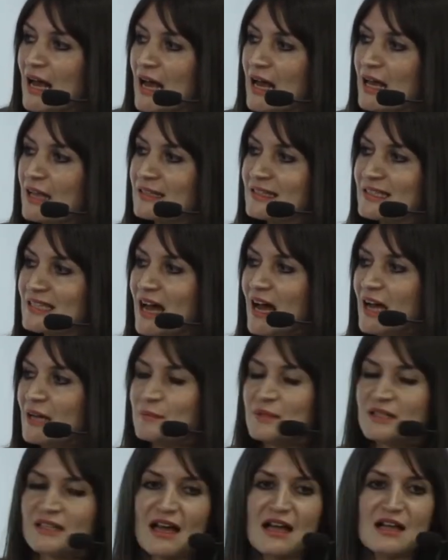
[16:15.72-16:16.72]
And
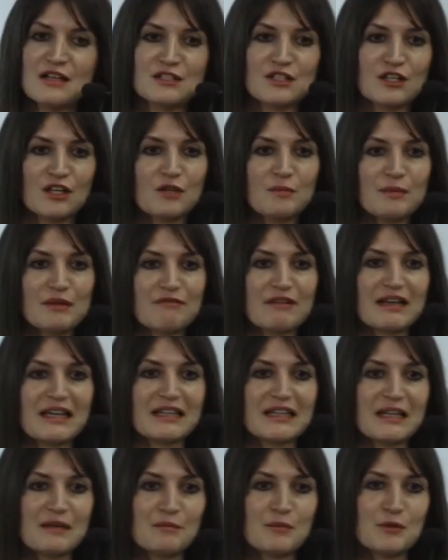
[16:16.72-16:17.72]
timescales are going to be
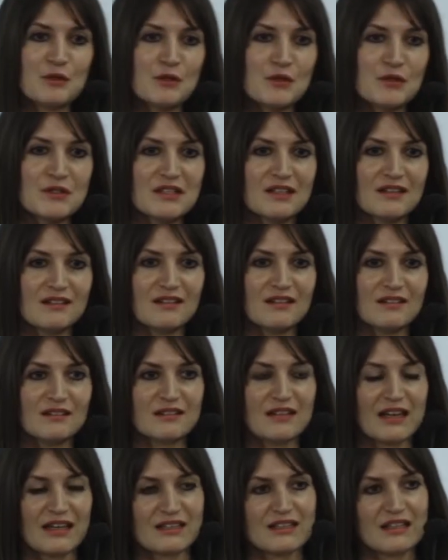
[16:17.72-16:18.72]
really important.
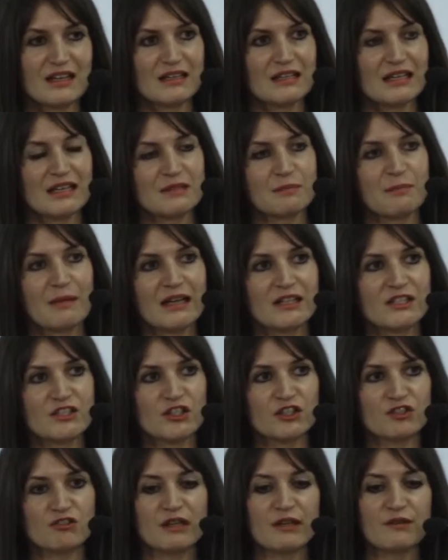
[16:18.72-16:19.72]
Like I said, it's
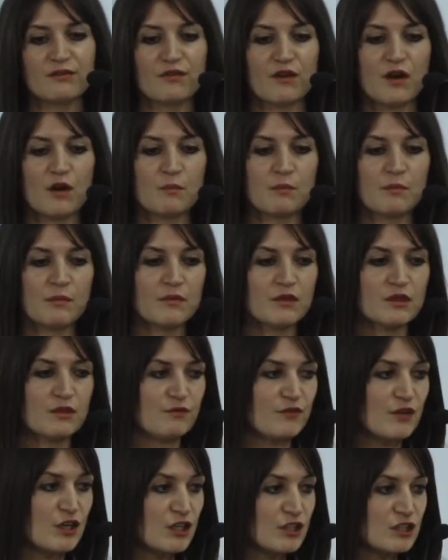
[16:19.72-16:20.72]
mandatory from the
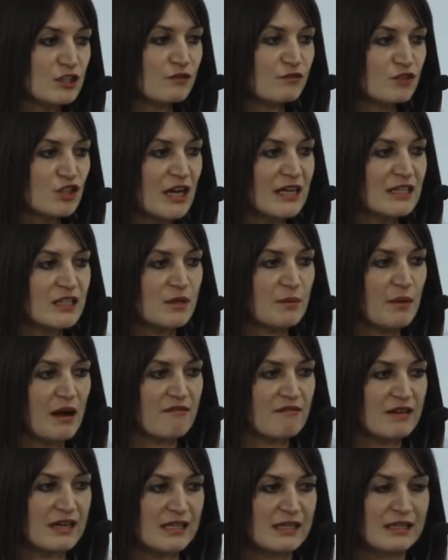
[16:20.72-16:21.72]
1st of
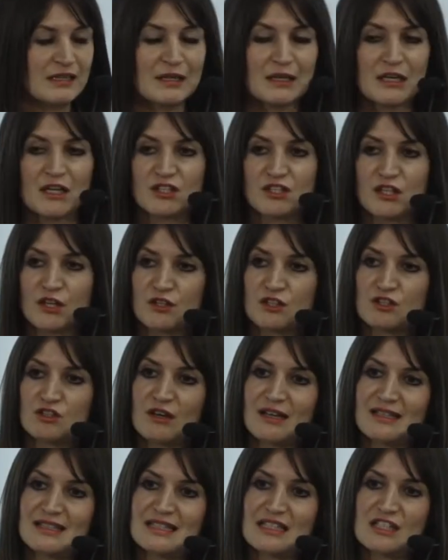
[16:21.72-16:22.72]
January. So the
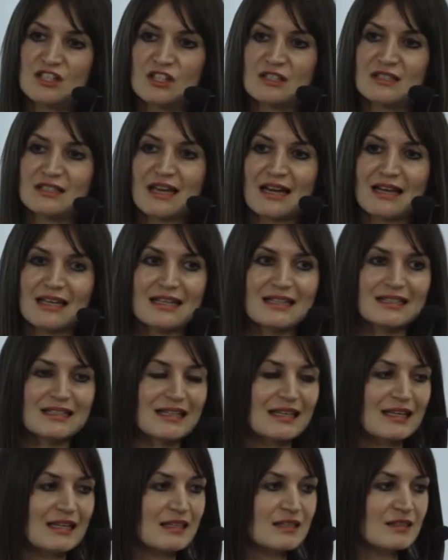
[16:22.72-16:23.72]
transition date
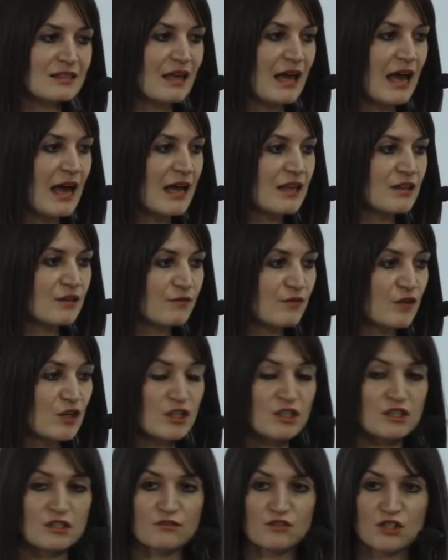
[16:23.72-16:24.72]
is the
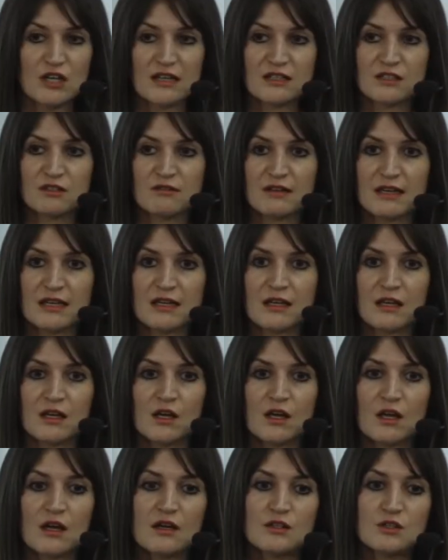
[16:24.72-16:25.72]
1st of January
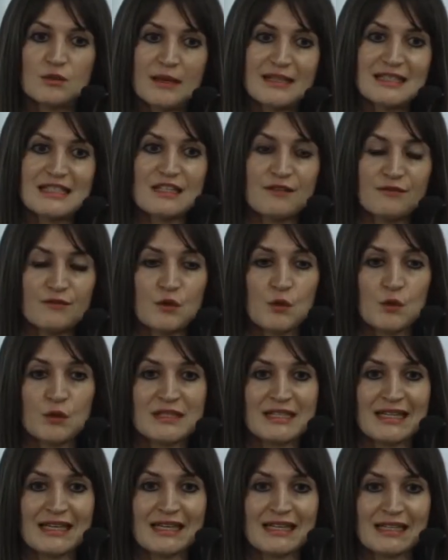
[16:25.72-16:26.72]

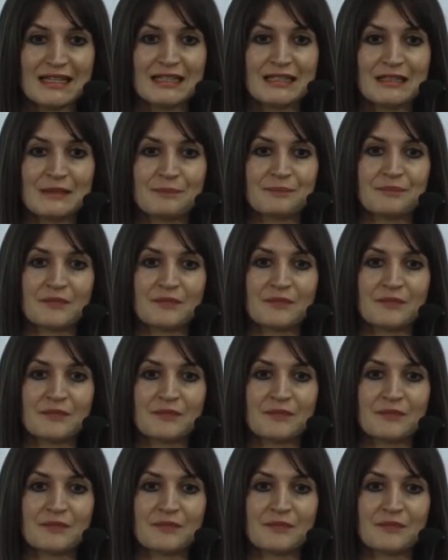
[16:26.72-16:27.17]
2014.